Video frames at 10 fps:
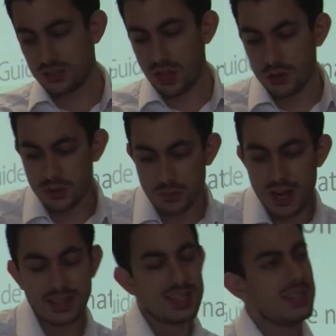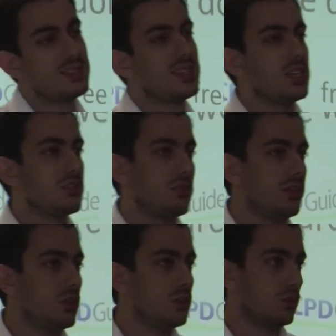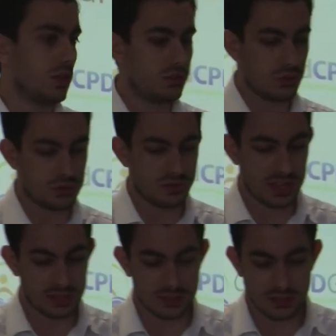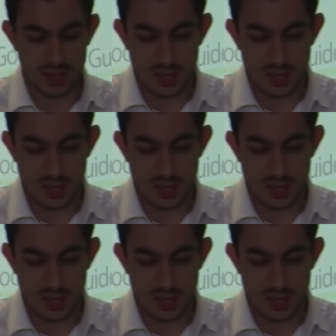codes of practice, teacher reviews, all those sorts of things.